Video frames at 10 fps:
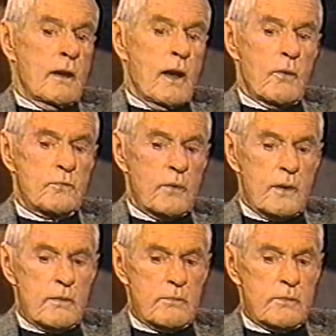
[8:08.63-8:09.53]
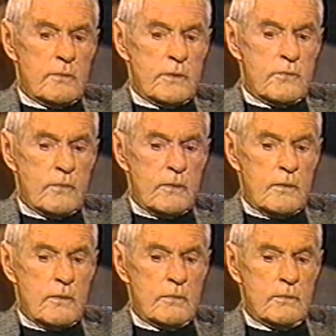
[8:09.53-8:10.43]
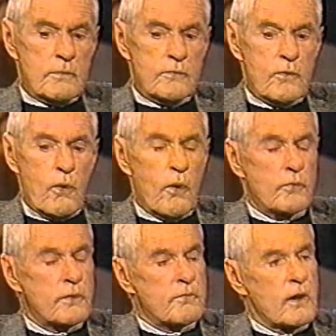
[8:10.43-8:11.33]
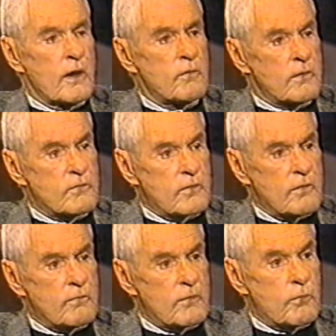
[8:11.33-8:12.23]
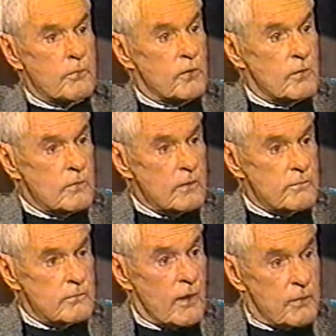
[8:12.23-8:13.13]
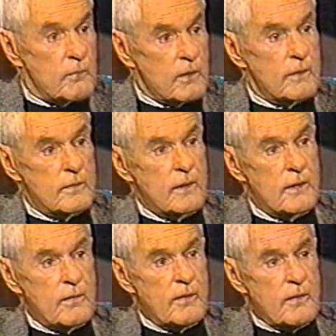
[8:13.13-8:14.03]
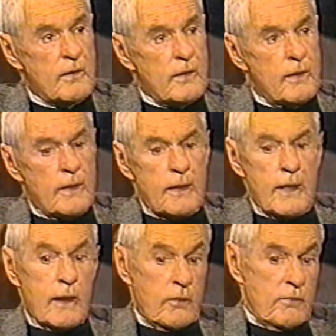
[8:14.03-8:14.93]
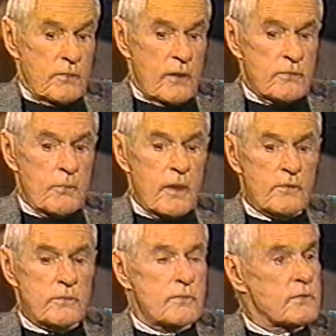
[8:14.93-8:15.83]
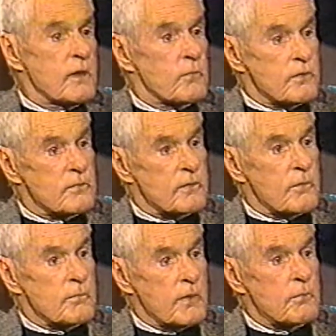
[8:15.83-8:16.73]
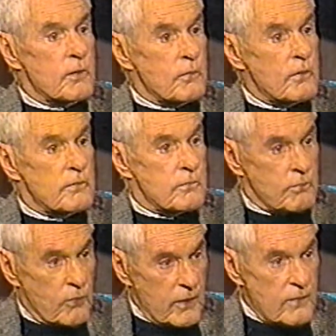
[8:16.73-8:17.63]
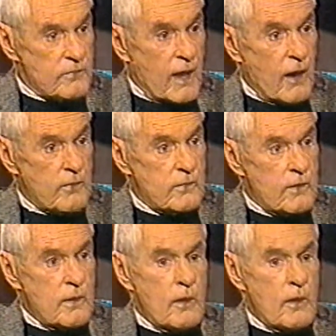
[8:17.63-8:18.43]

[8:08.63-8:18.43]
I was one of literally scores or even hundreds of reputable and I would even say in some cases distinguished people who were pointing this out.